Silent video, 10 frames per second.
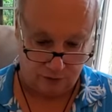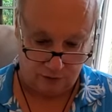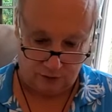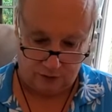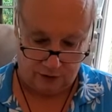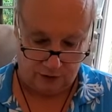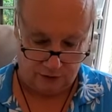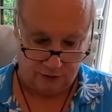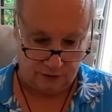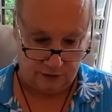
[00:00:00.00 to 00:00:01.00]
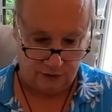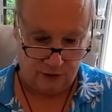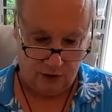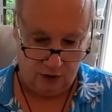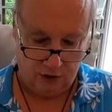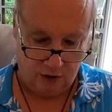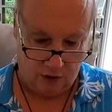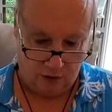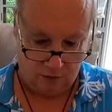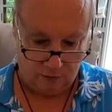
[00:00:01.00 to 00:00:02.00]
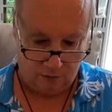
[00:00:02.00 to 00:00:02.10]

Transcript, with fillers: anything like this, um,